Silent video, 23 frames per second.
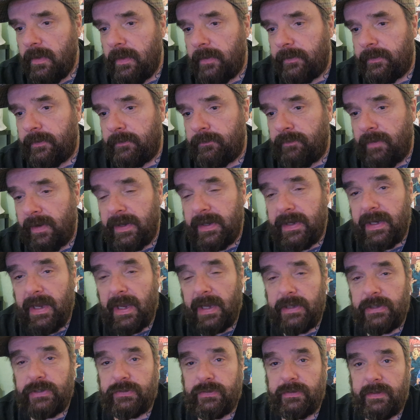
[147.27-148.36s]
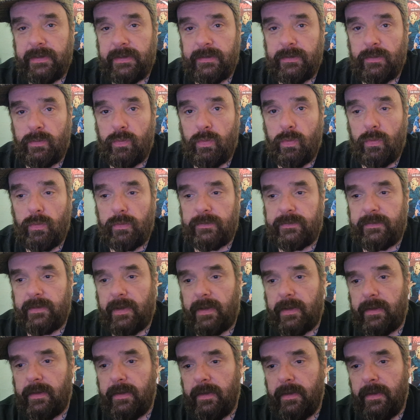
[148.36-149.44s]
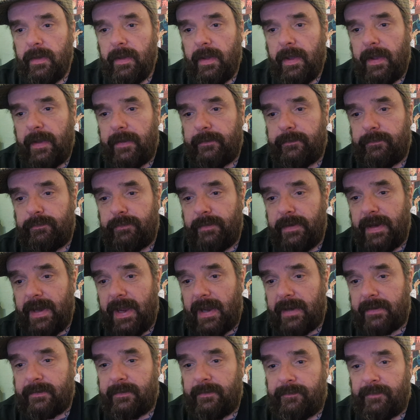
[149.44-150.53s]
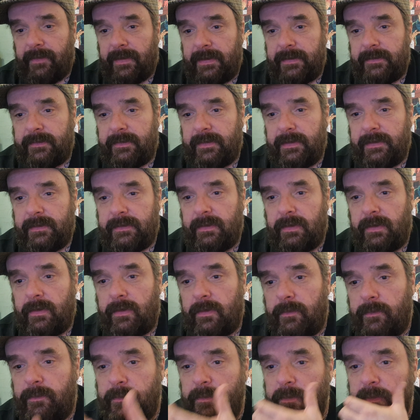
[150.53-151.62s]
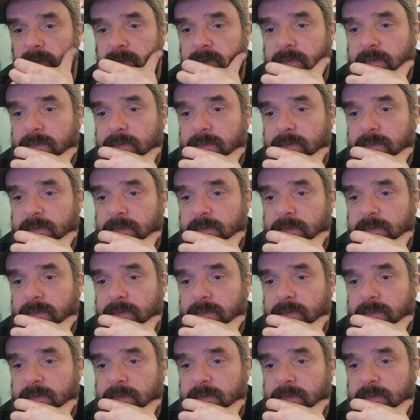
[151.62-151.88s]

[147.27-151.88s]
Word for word: that the radiation in the water has reactivated um,